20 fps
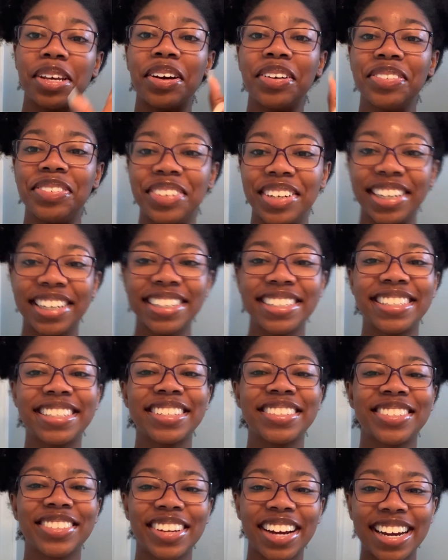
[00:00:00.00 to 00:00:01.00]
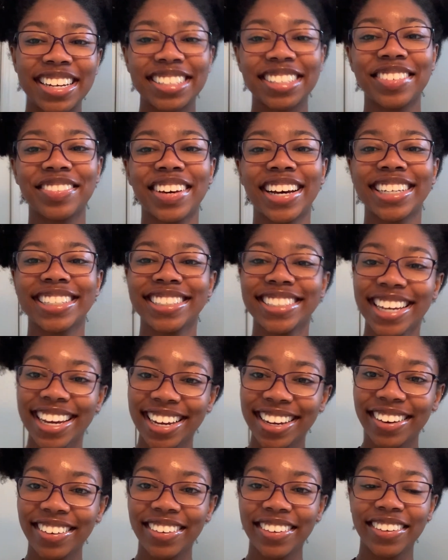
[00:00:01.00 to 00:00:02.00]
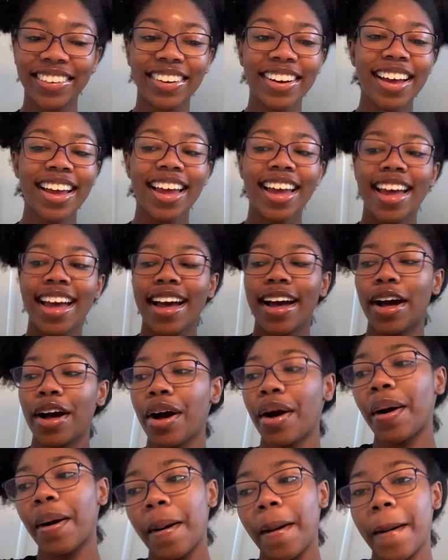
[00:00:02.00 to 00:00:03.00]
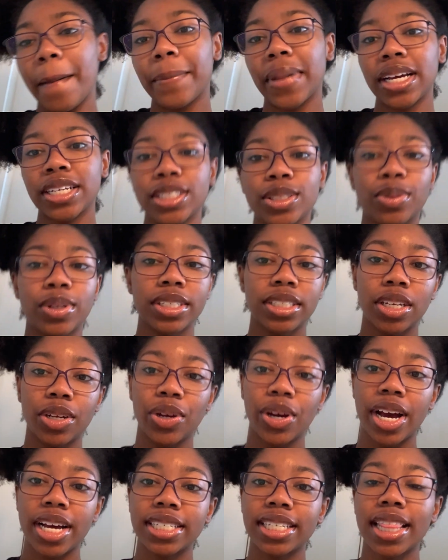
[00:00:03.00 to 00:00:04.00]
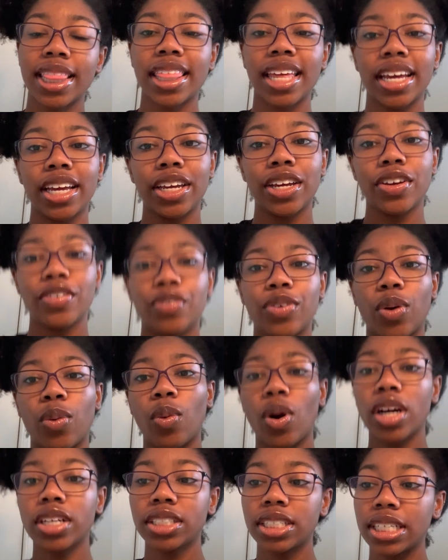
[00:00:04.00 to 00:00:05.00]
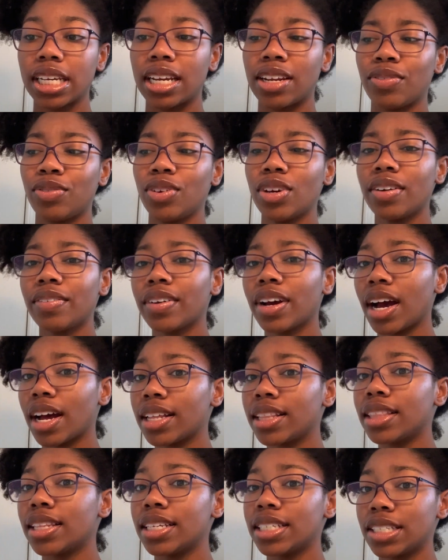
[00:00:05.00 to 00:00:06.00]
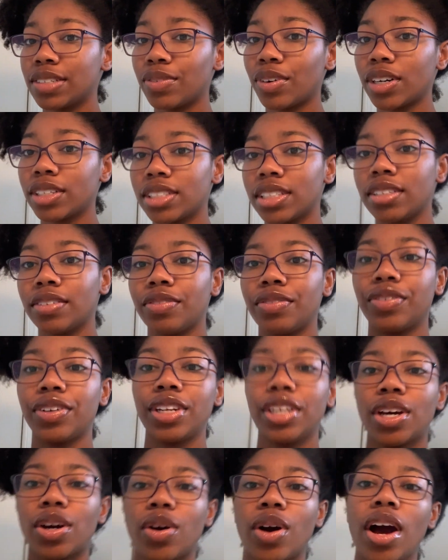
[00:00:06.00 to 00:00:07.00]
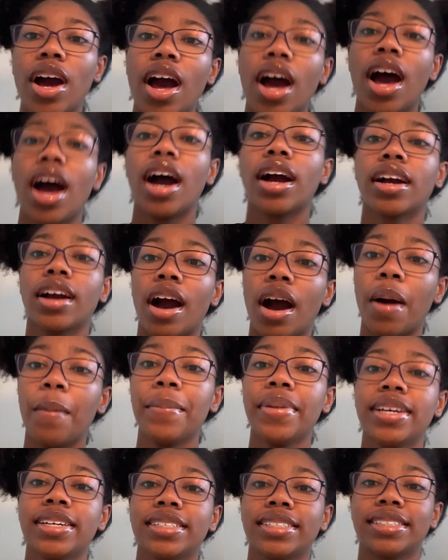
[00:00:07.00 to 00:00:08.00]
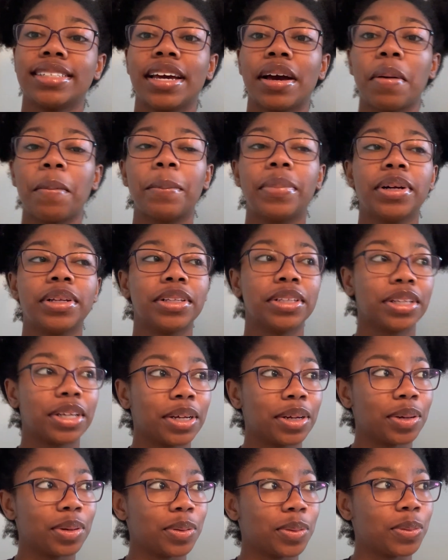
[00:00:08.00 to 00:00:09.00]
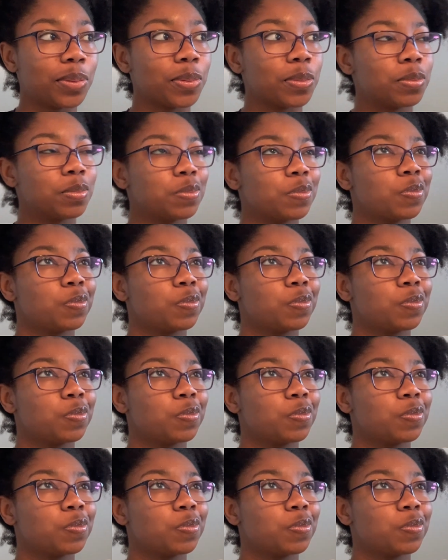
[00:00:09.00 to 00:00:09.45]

forget to subscribe to my channel. I just want to tell you guys thank you for watching, and if you haven't gotten this far to the video, comment down below.